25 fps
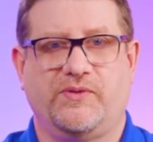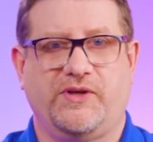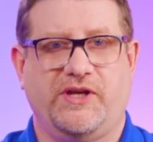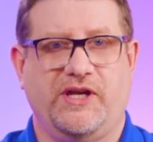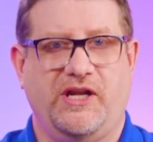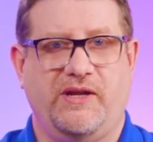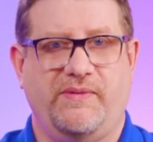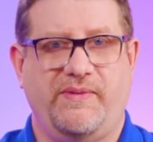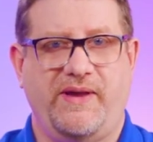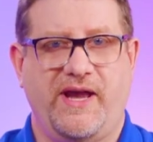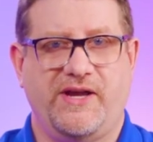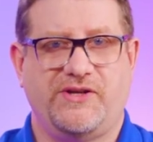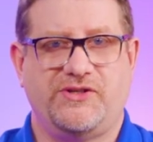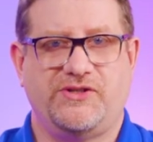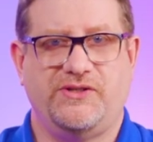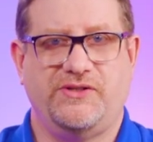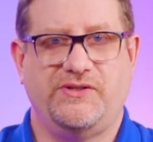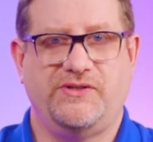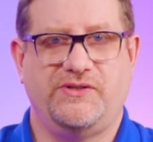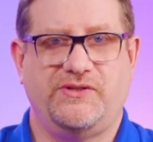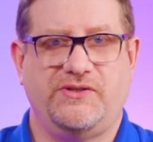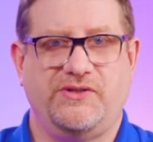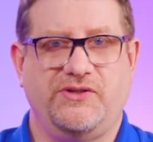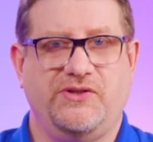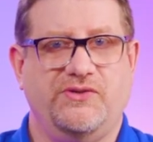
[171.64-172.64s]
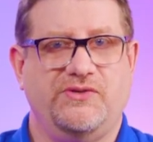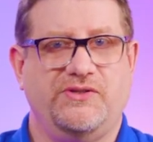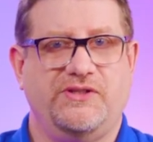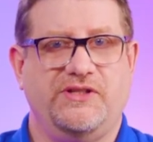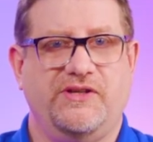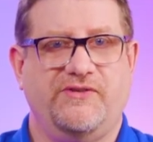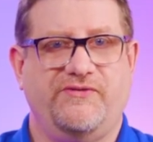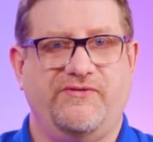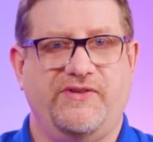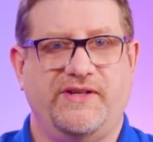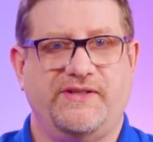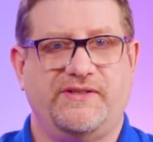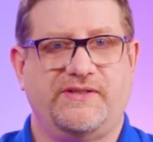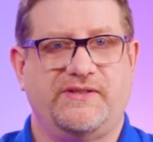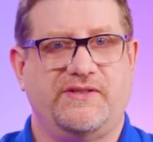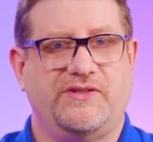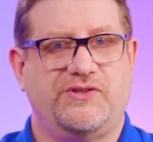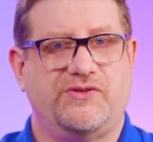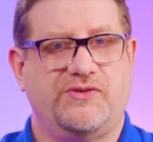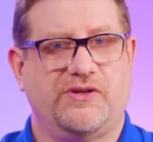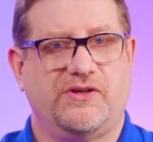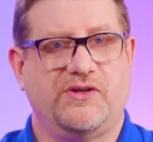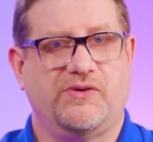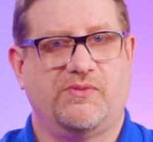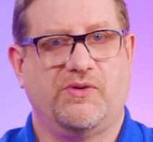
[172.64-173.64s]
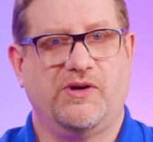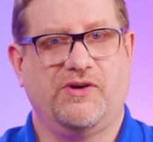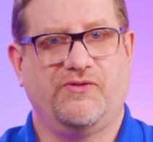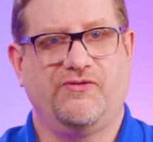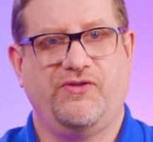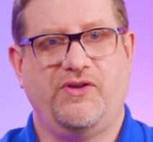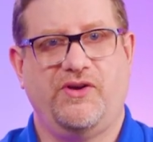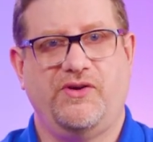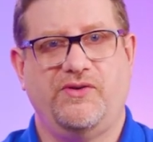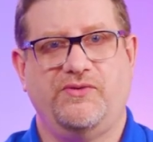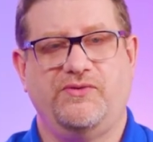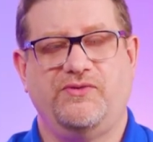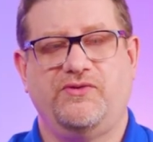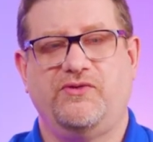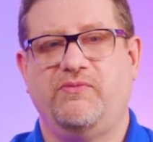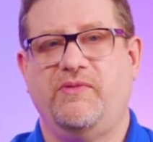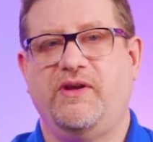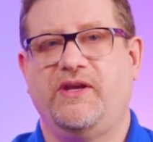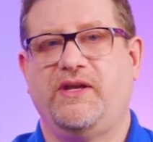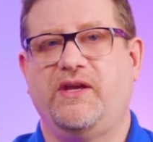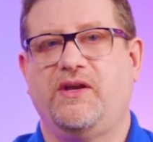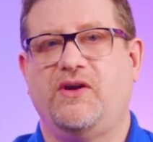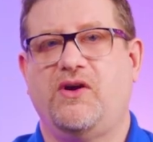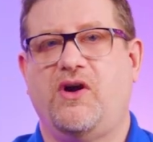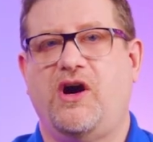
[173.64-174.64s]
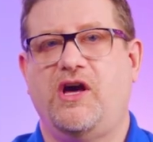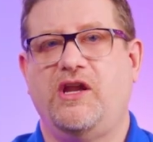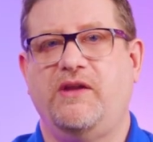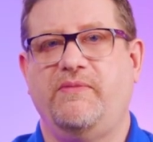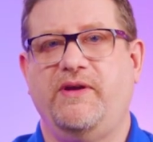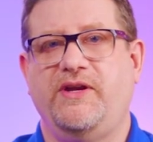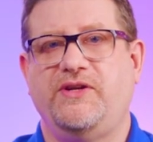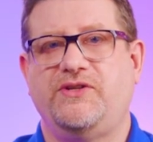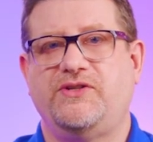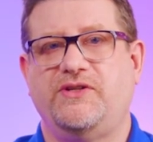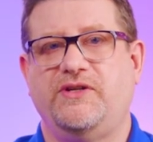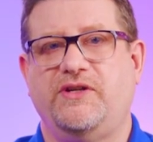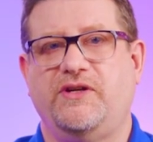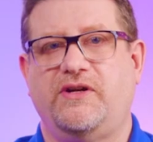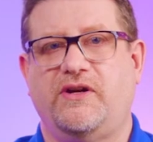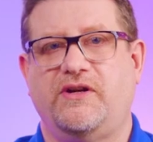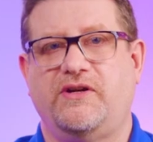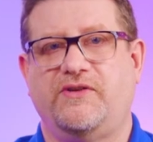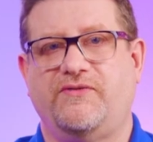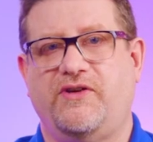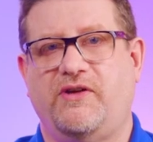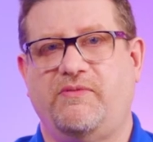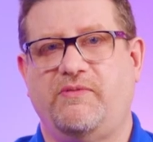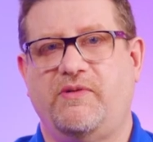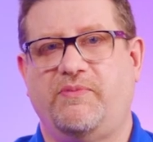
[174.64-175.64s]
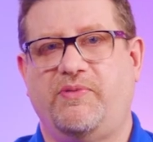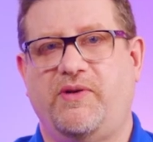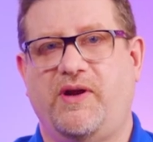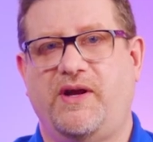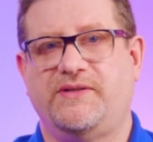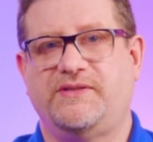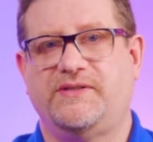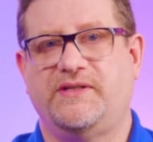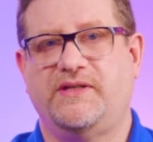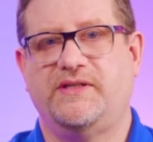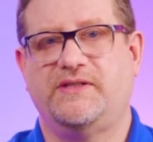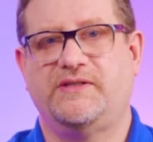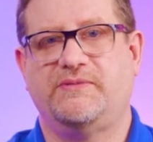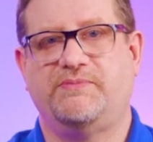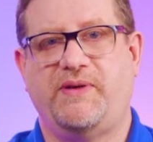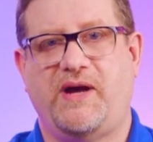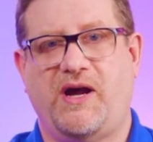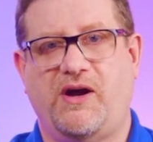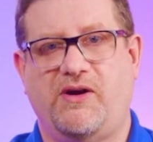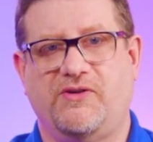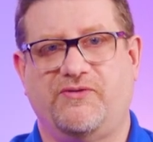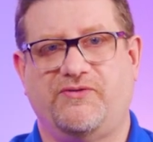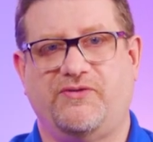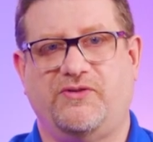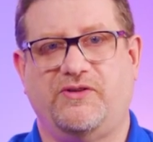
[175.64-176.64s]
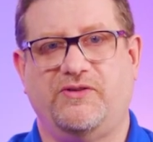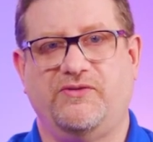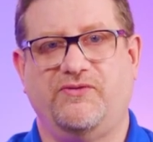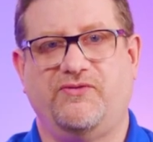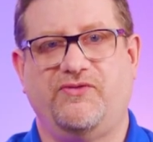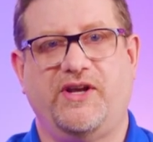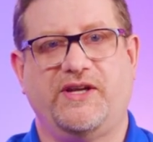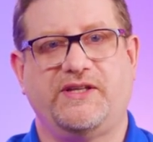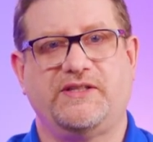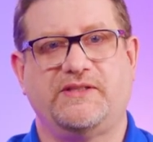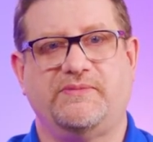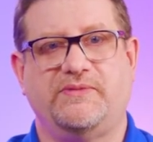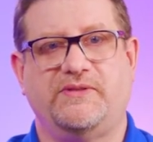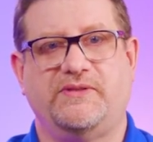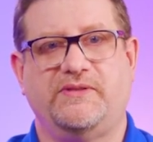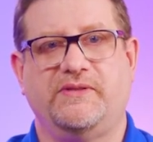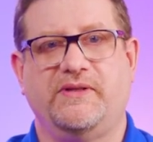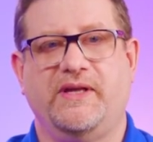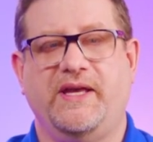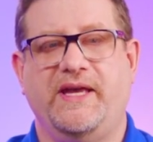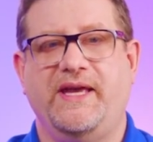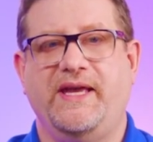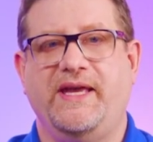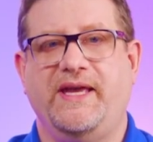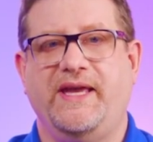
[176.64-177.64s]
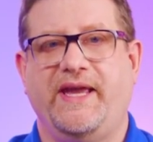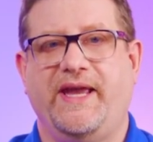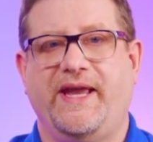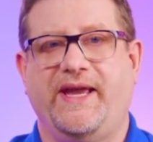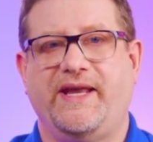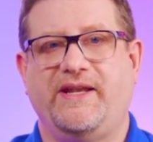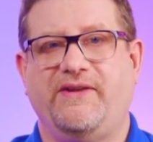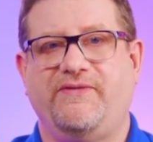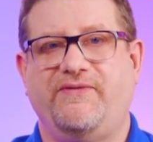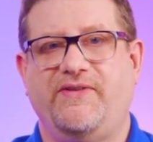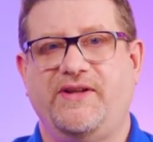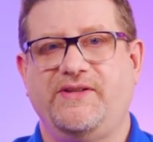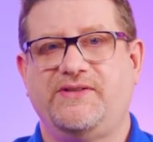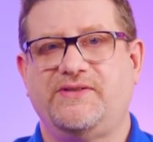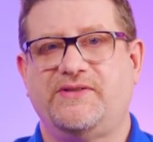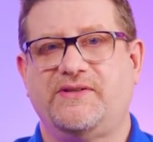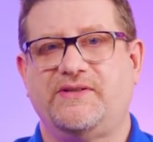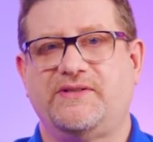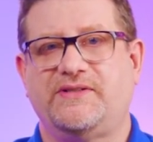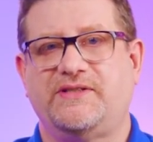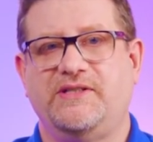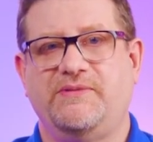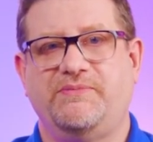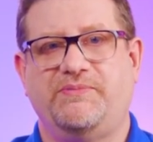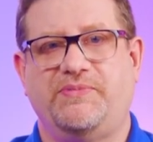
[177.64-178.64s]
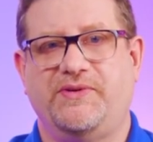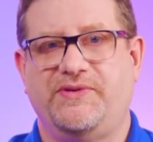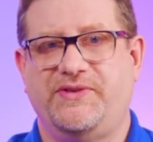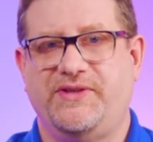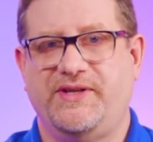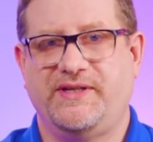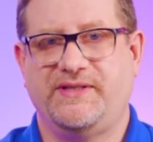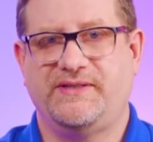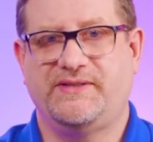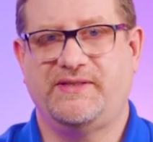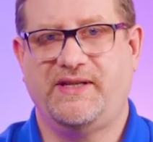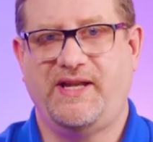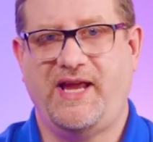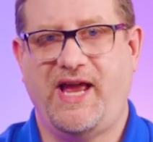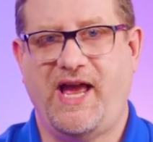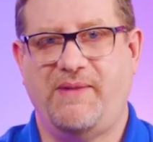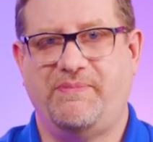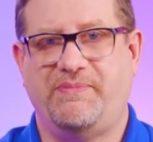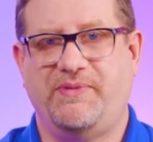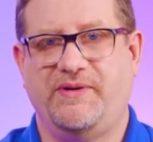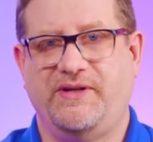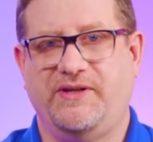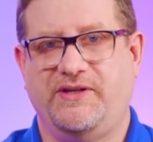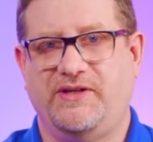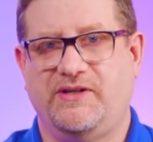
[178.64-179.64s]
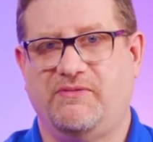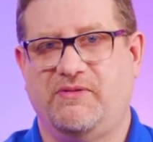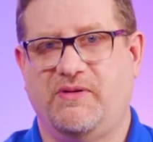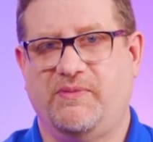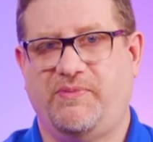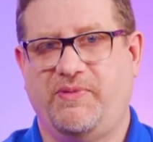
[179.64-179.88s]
GitHub Actions use the events to trigger workflows, making automation in our development process powerful and flexible. And events are simple things that happen in your